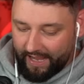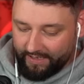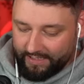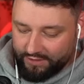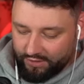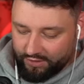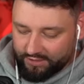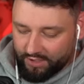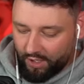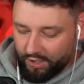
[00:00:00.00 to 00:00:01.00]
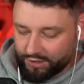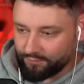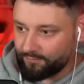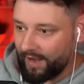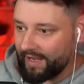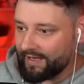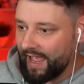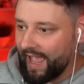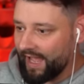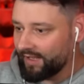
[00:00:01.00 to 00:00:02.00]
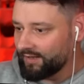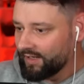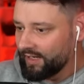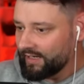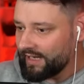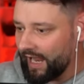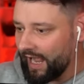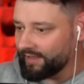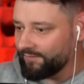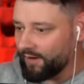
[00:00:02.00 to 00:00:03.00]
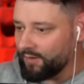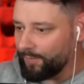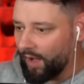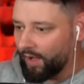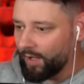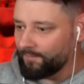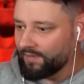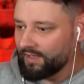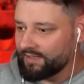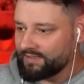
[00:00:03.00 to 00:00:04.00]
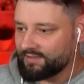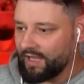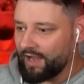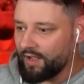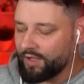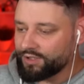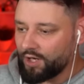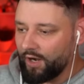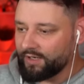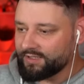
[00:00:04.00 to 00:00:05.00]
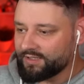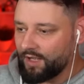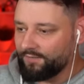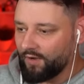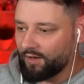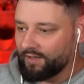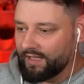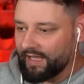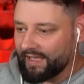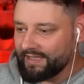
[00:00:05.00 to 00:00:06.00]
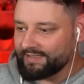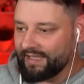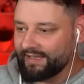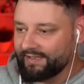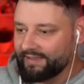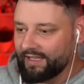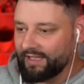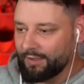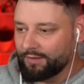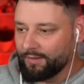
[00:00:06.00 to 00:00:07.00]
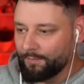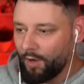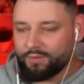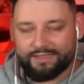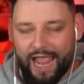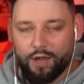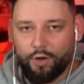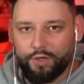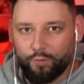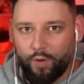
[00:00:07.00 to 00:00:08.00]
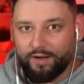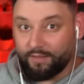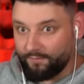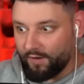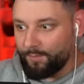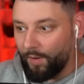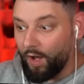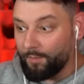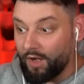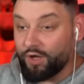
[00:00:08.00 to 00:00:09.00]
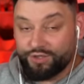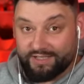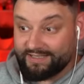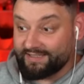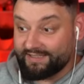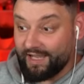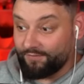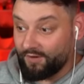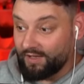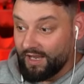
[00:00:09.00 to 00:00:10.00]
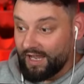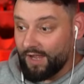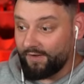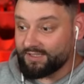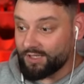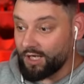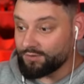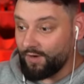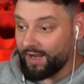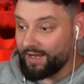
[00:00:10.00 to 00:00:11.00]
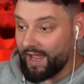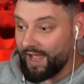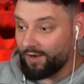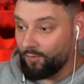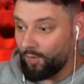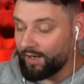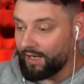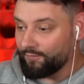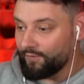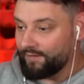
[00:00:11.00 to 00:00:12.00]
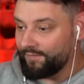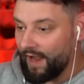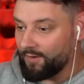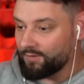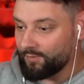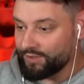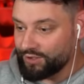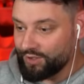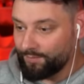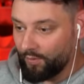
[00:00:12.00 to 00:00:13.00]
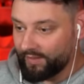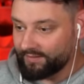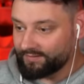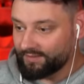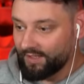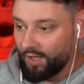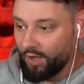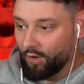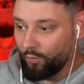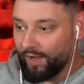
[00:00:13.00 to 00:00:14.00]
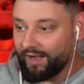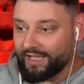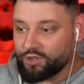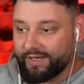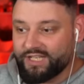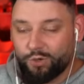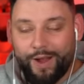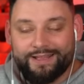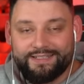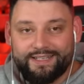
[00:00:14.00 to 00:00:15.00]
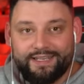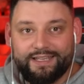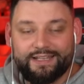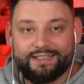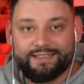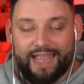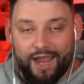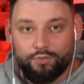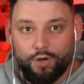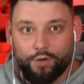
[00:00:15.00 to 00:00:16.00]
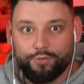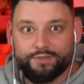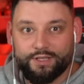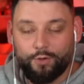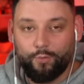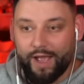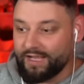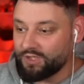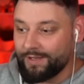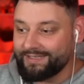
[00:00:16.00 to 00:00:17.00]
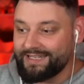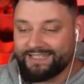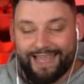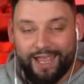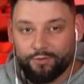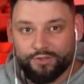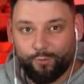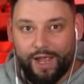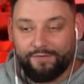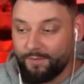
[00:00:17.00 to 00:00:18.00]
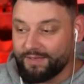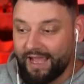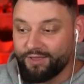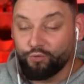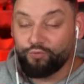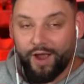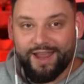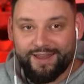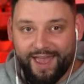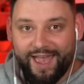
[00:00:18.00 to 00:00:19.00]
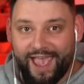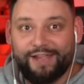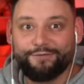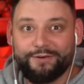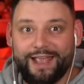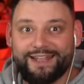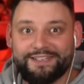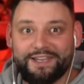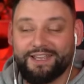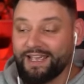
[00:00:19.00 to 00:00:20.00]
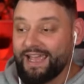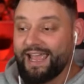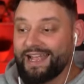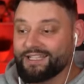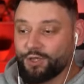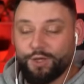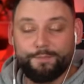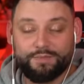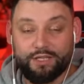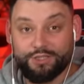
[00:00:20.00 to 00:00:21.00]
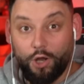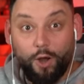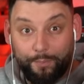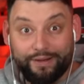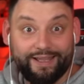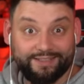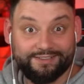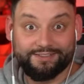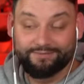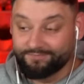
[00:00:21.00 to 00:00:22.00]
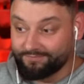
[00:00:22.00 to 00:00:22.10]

and literally just search Ryanair. Now, at the very bottom, uh, China Southern is the, the, the most downloaded one at the very bottom at 167. If I search Ryanair, one livery found, which is your boys, we are literally 20 downloads away, 20 sales away from getting the Ryanair A380 into the, the top list.